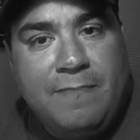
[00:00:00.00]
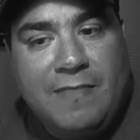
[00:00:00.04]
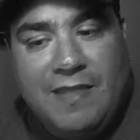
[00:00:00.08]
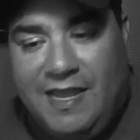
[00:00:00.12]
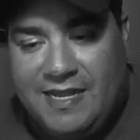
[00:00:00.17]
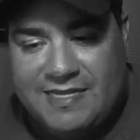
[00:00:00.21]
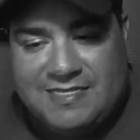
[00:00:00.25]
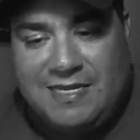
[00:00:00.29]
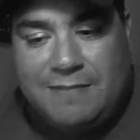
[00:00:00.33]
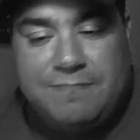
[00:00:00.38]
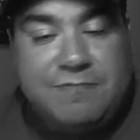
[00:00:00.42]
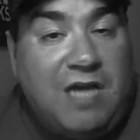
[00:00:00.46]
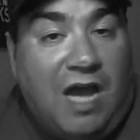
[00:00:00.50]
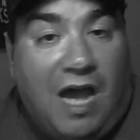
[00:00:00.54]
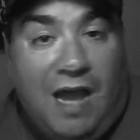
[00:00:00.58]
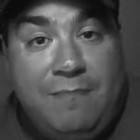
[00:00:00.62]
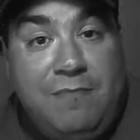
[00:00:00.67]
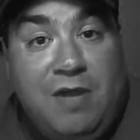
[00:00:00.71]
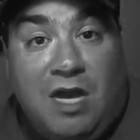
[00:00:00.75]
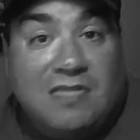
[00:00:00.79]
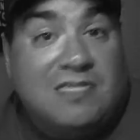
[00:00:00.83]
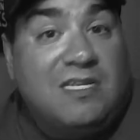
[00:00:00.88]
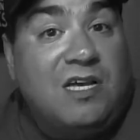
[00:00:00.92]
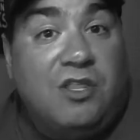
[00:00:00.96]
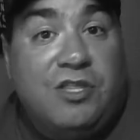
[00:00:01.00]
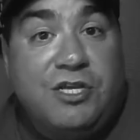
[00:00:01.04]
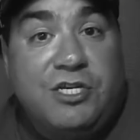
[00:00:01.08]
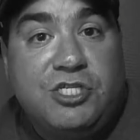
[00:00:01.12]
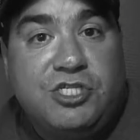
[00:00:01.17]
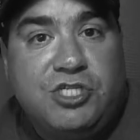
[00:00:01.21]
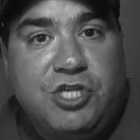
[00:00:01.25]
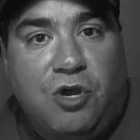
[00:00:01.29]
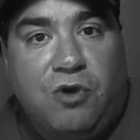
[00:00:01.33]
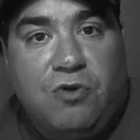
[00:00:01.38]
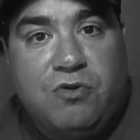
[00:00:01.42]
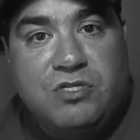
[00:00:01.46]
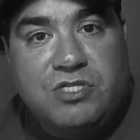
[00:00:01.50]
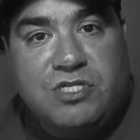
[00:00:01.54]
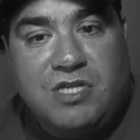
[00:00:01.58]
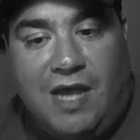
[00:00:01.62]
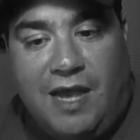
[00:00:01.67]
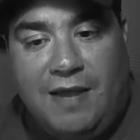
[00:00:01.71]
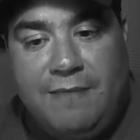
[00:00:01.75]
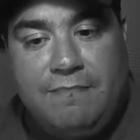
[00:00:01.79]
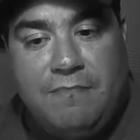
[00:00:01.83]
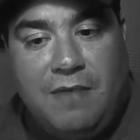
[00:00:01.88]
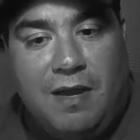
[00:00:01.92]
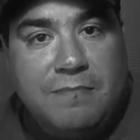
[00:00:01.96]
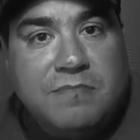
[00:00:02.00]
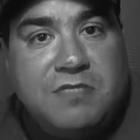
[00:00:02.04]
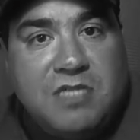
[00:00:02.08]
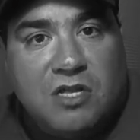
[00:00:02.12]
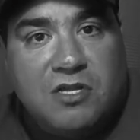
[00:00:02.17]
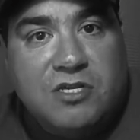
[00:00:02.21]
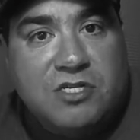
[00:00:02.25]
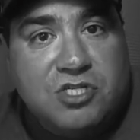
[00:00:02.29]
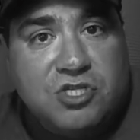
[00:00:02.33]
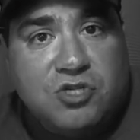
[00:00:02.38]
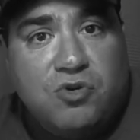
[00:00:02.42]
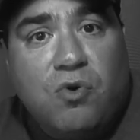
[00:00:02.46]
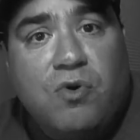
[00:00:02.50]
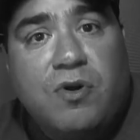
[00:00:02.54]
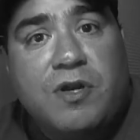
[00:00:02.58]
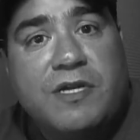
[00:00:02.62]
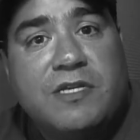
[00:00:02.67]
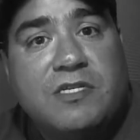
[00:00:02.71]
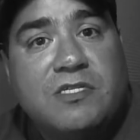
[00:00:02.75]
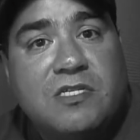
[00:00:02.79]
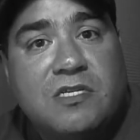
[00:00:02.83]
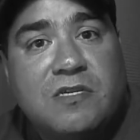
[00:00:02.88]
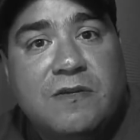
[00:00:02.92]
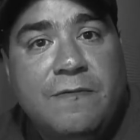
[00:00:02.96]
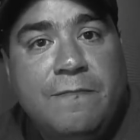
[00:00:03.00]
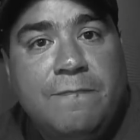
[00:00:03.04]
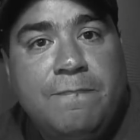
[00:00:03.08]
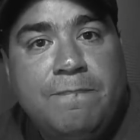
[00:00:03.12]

except I'm not telling jokes, I'm telling stories.